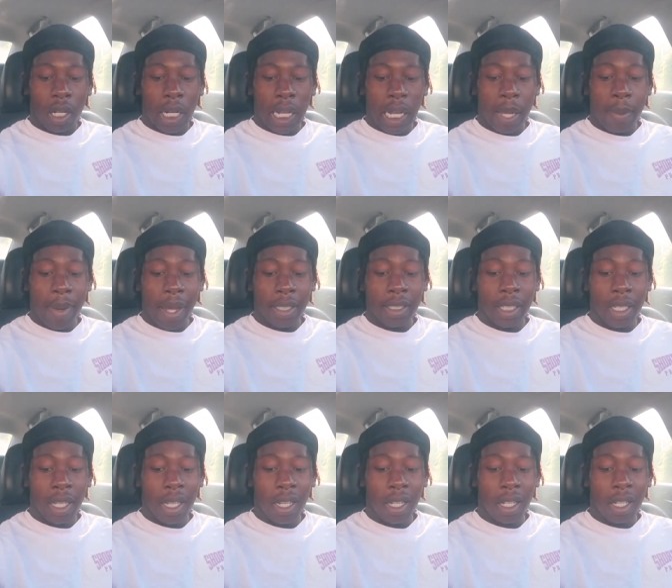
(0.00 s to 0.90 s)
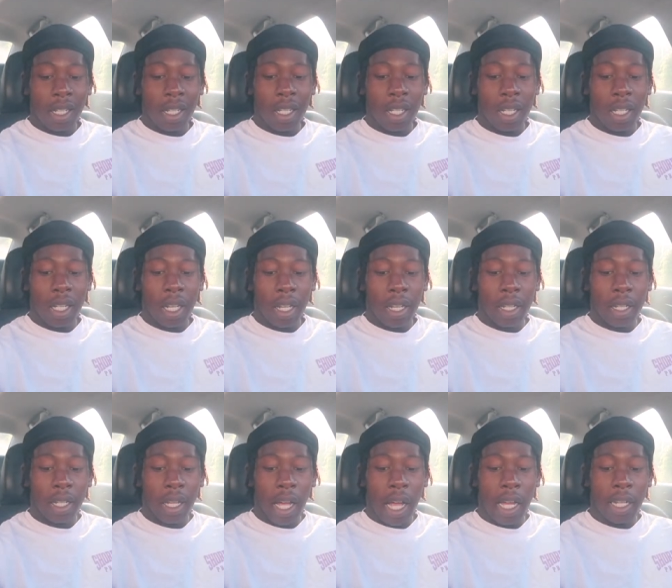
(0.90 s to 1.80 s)
Like, I'm actually getting lean.
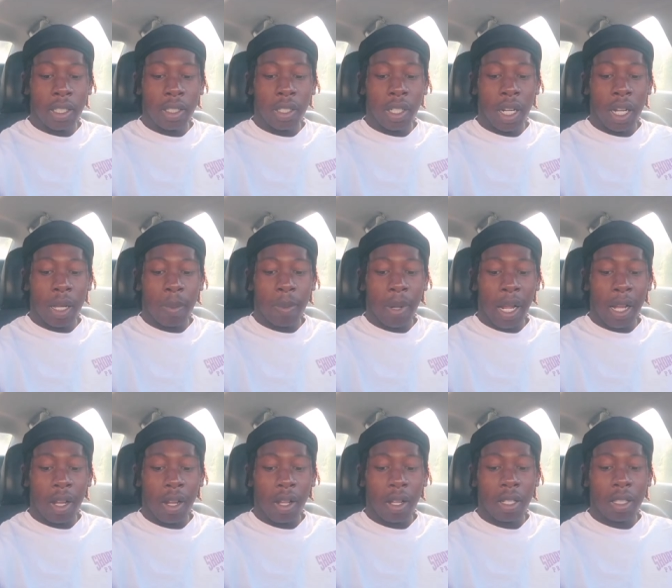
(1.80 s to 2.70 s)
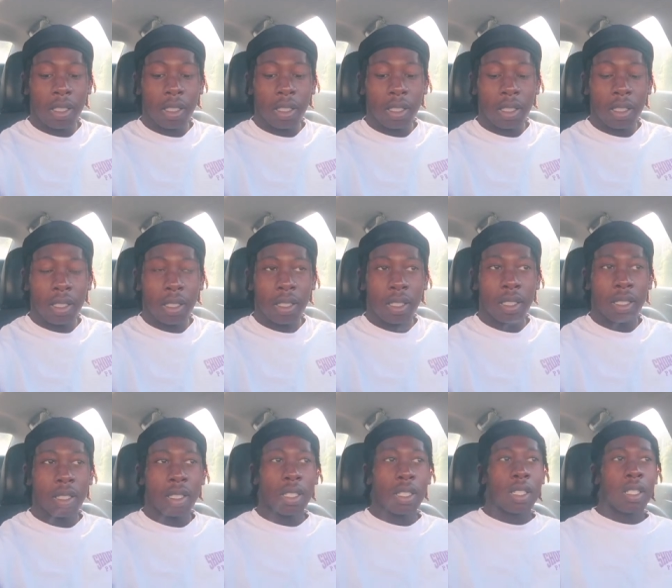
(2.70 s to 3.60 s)
Like, I dropped, I lost
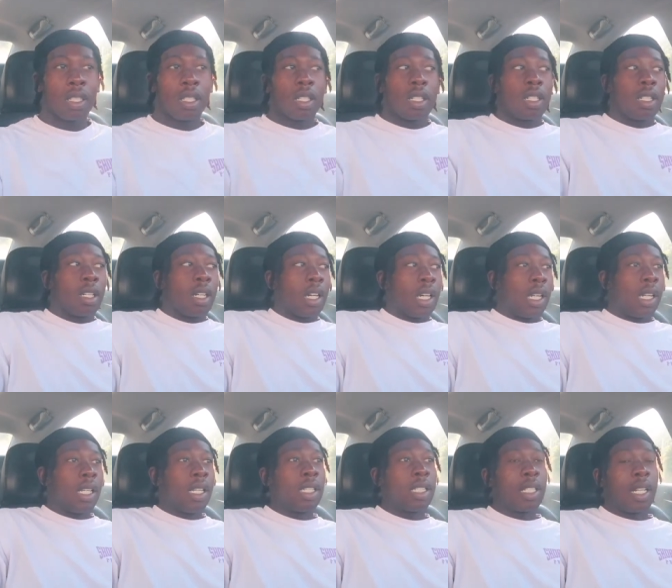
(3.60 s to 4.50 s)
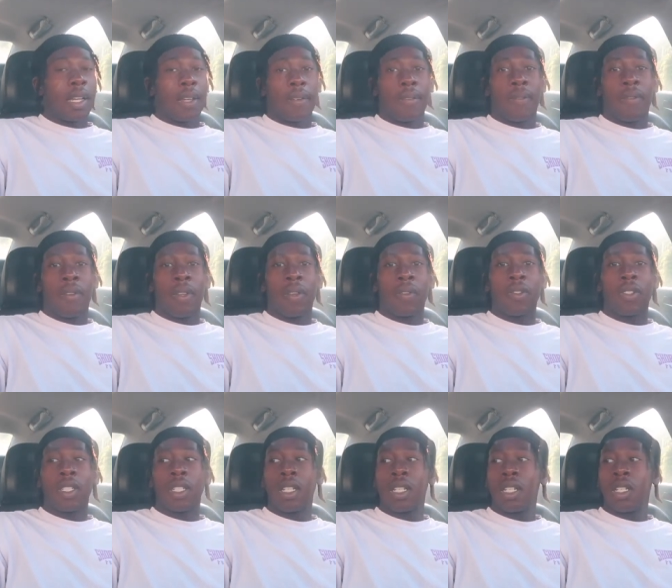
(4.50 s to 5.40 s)
at least, like,
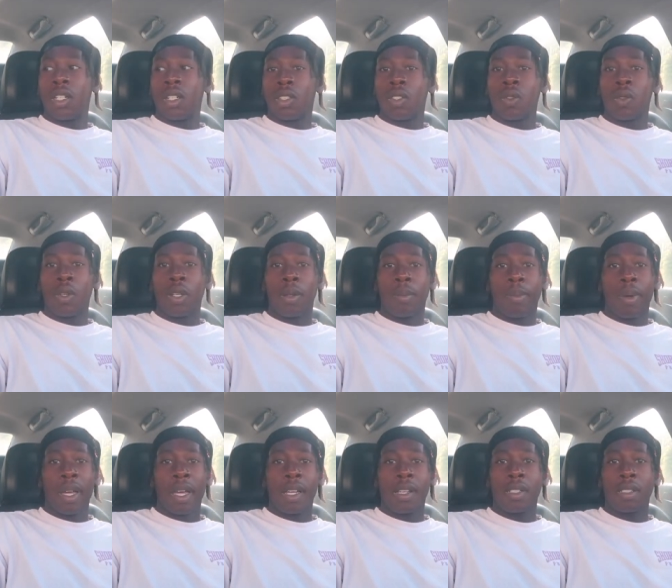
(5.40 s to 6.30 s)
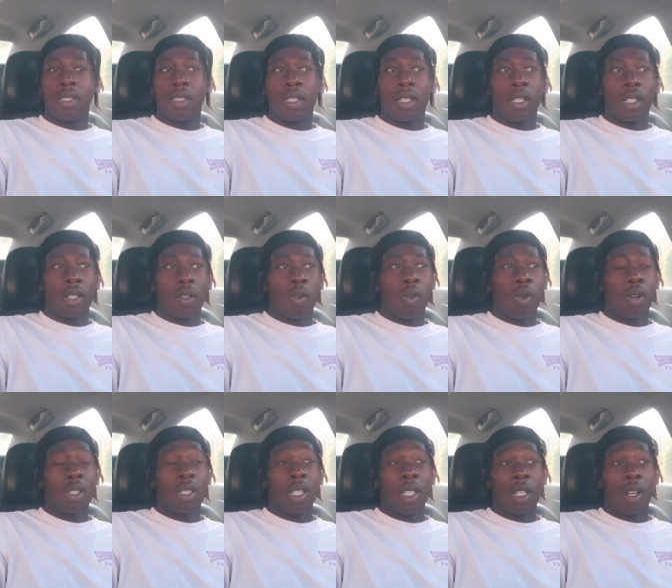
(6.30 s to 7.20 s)
fifteen or twenty pounds during the
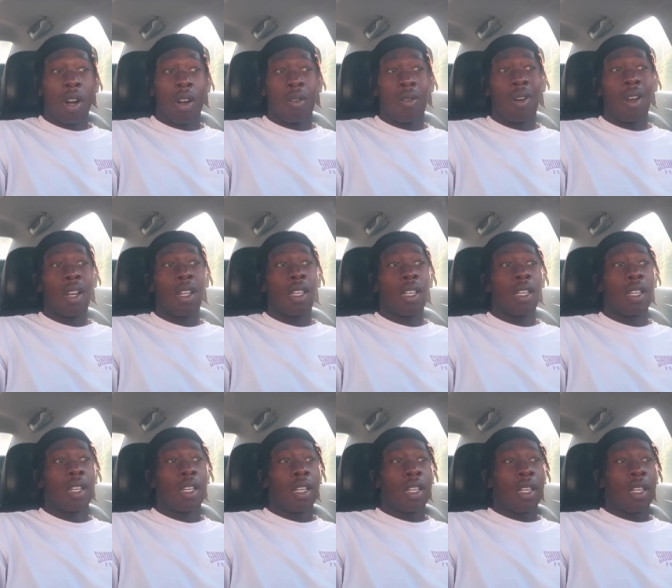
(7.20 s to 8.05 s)
quarantine already.